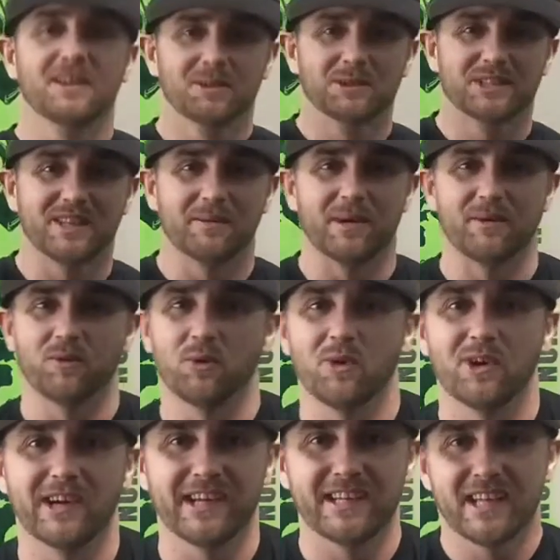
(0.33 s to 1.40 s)
What's up,
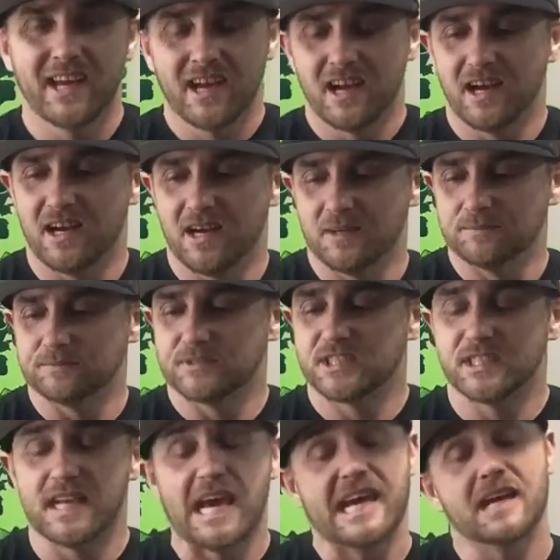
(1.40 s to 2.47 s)
everyone?
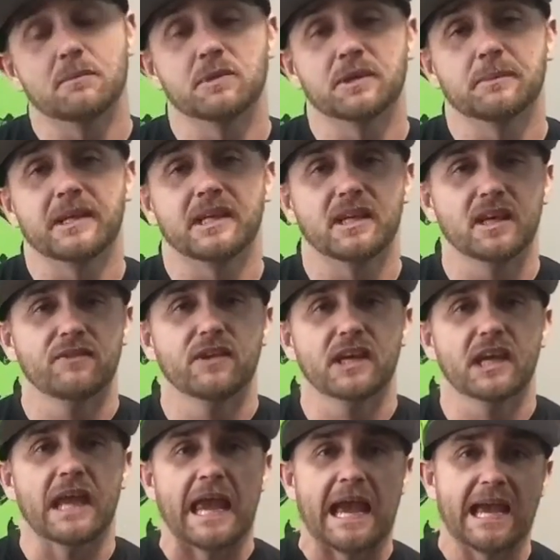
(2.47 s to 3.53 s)
Today I'm going to be
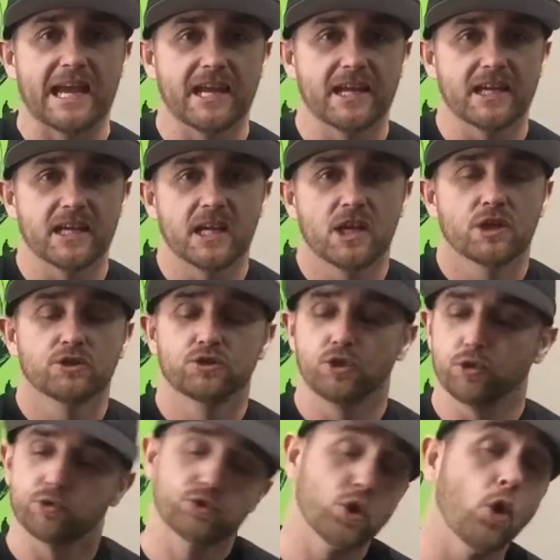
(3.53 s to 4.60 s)
giving a
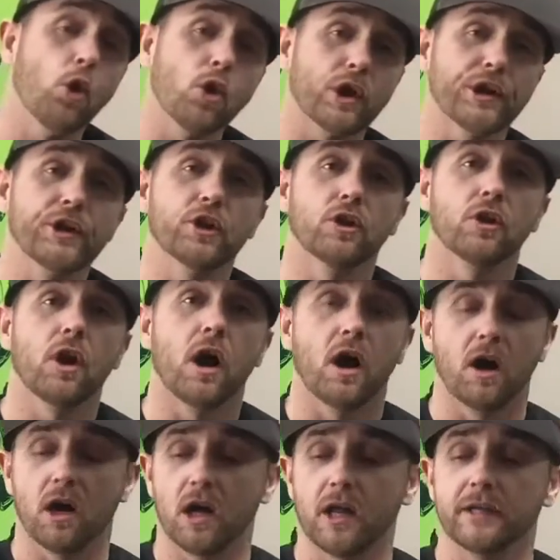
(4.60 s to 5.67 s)
tutorial
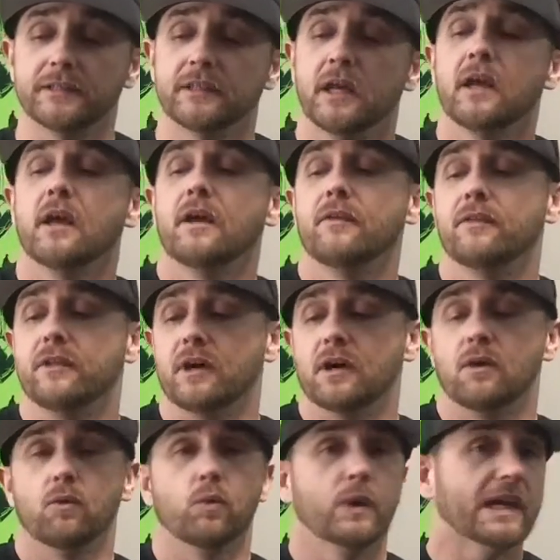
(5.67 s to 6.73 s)
on
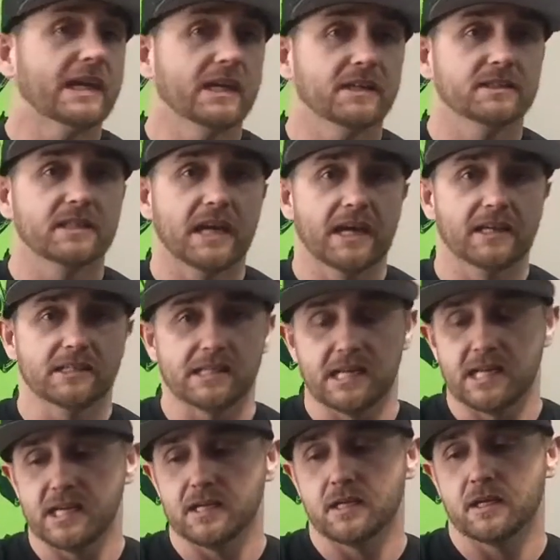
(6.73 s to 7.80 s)
the wicking
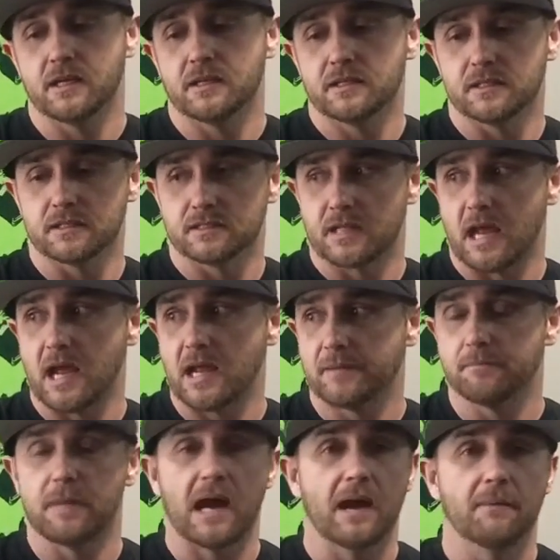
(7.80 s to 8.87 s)
technique
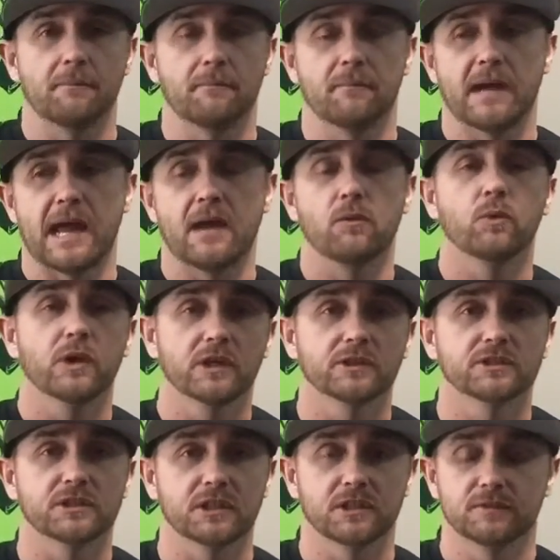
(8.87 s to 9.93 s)
designed by Matt
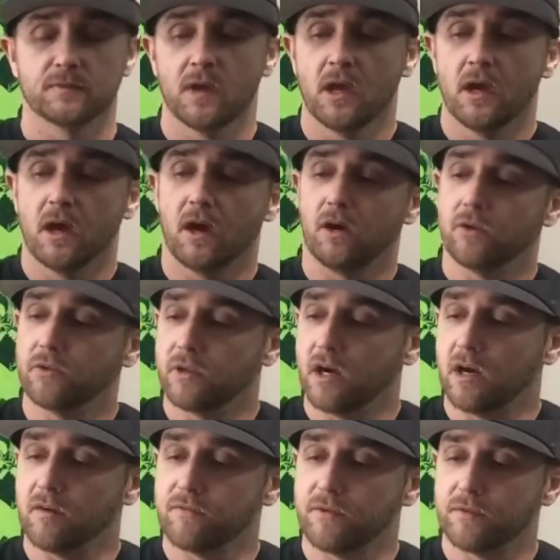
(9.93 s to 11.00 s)
Wilson
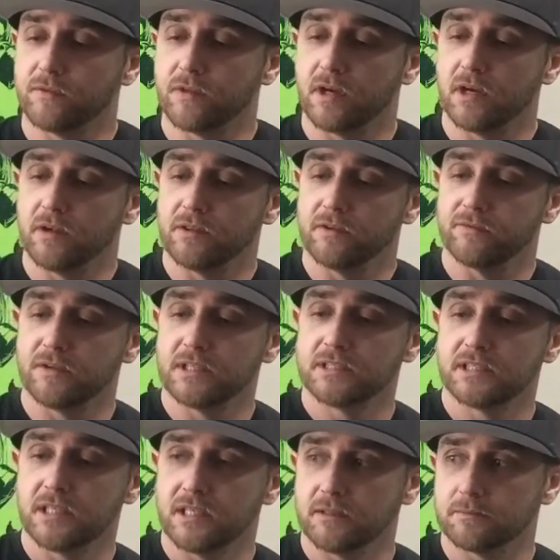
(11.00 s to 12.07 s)
off of the
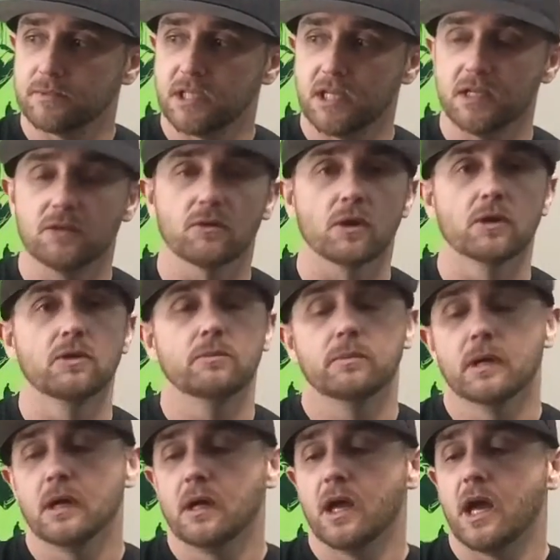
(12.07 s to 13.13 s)
VCMT group
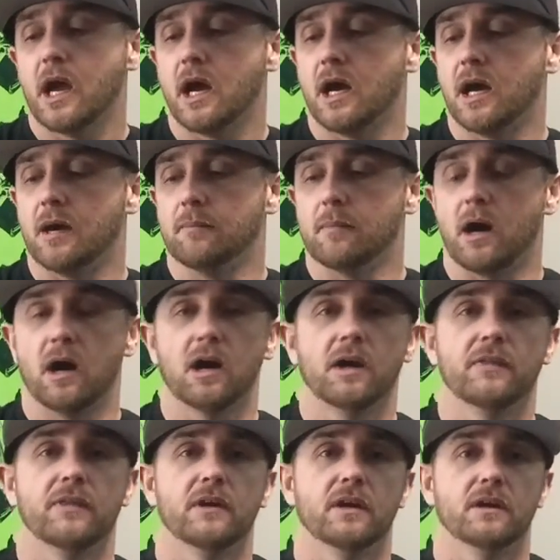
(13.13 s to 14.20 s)

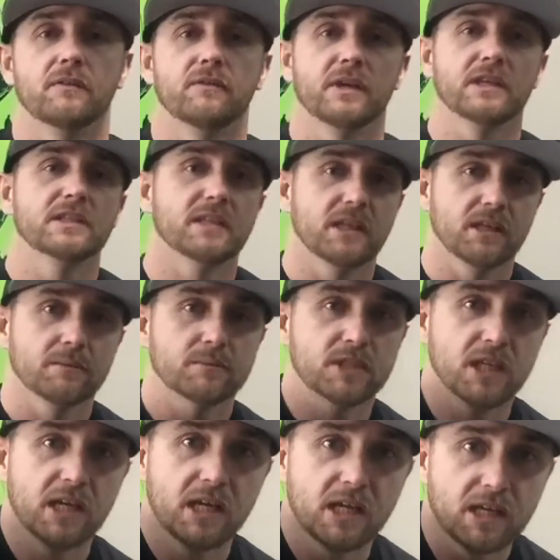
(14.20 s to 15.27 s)
on the
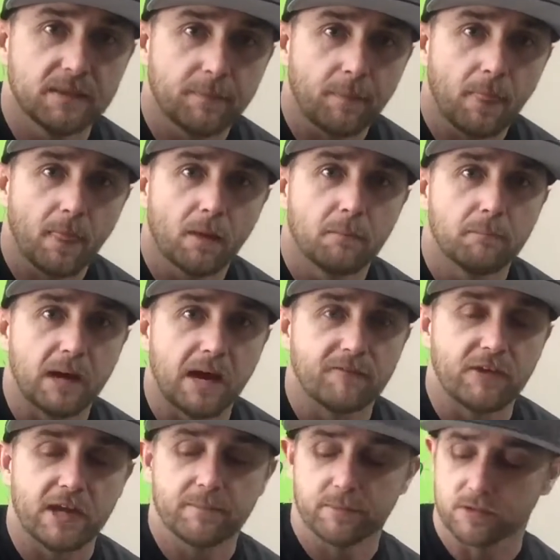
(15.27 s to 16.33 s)
VCMT by
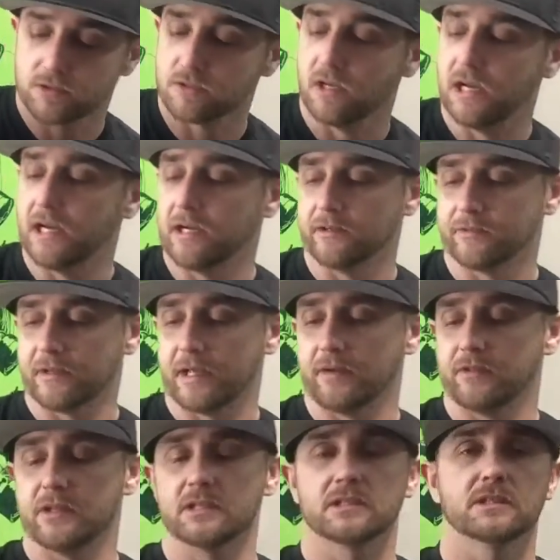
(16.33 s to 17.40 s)
Vaperz Cloud. Now
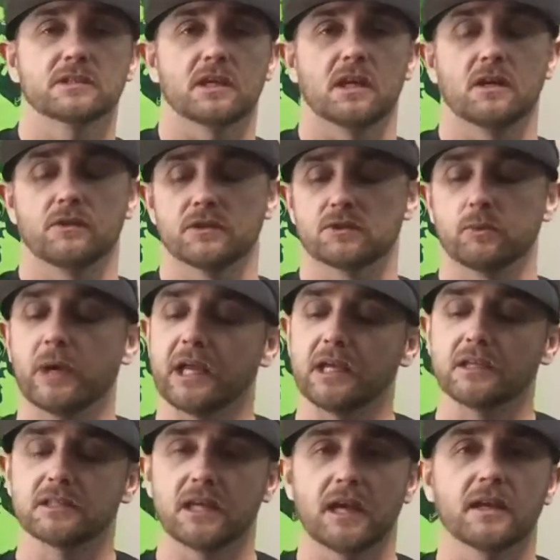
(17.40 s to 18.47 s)
this
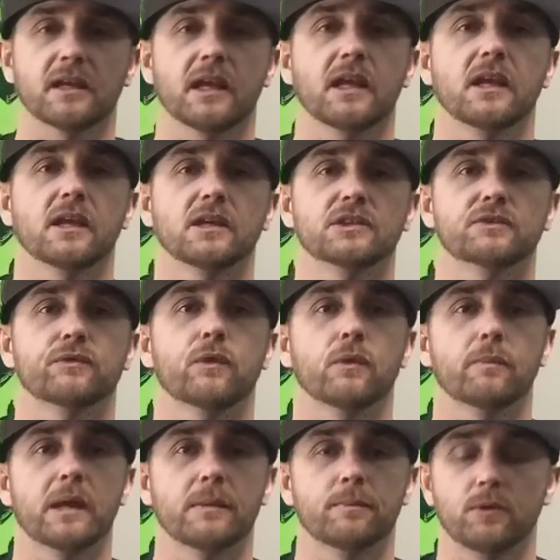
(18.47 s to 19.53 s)
wicking technique is for
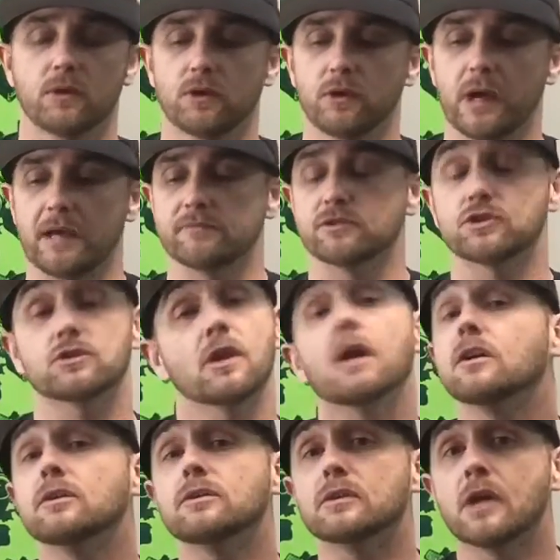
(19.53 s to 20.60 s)
people who have
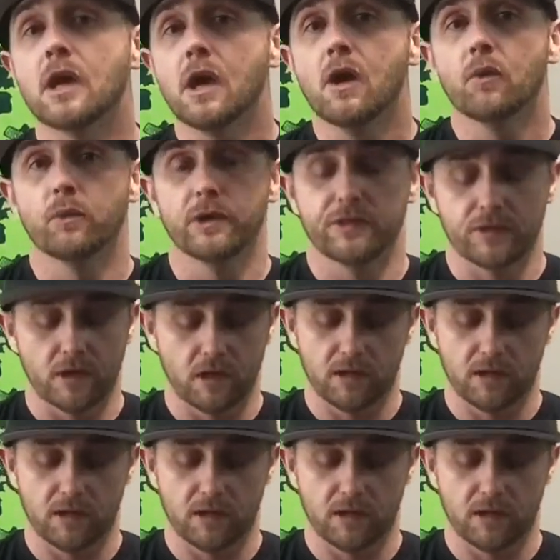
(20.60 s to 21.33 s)
struggled with